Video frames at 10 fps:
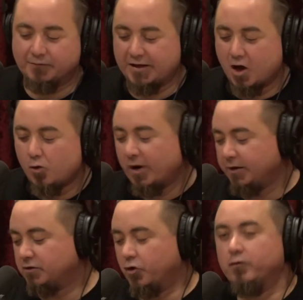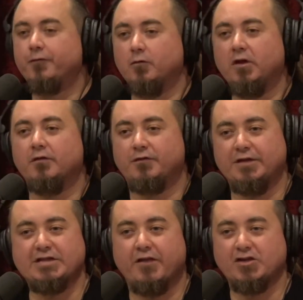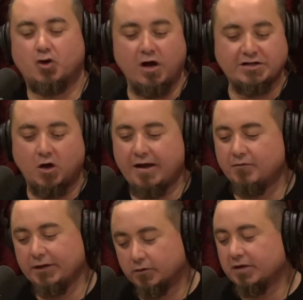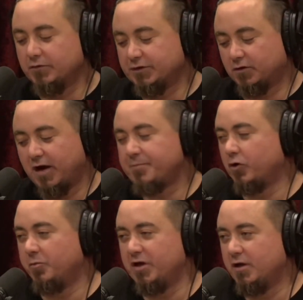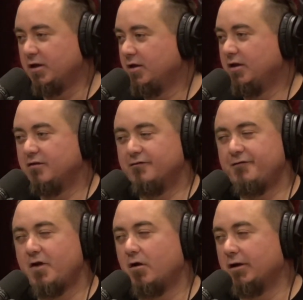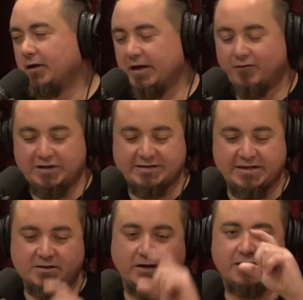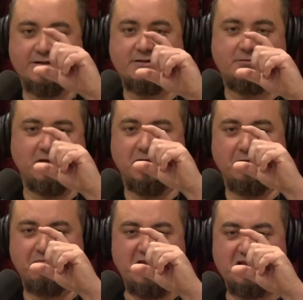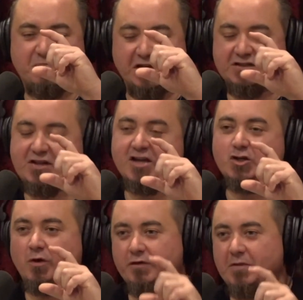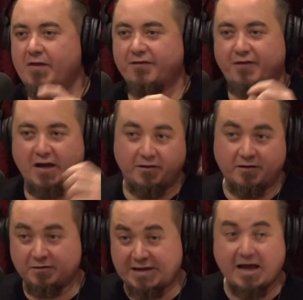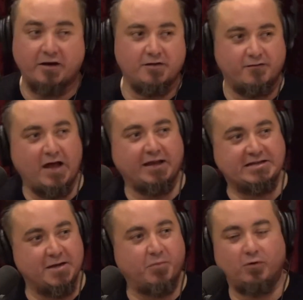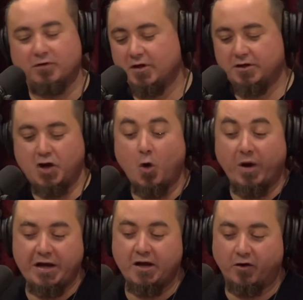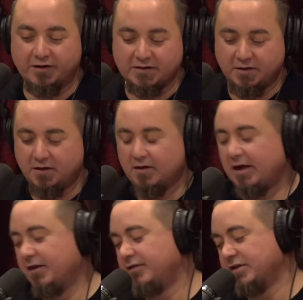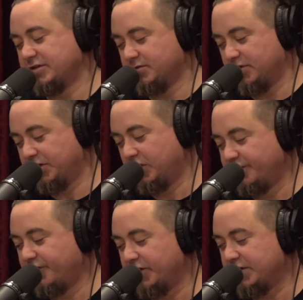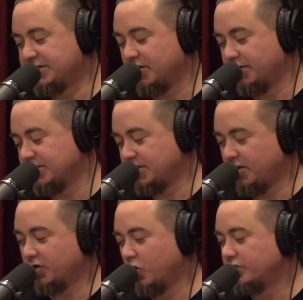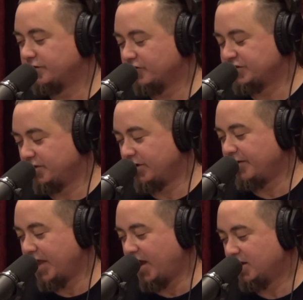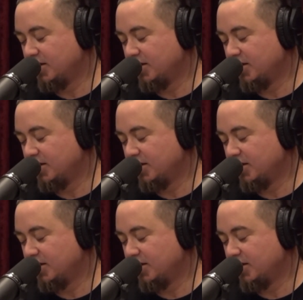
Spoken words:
They know when Khufu lived, and so they try and tie. And literally, with the Great Pyramid, very little evidence. There's like this big statue of him that they found down in the Valley Temple, nowhere near it. And then there's a glyph on the inside. There's a lot of controversy around that.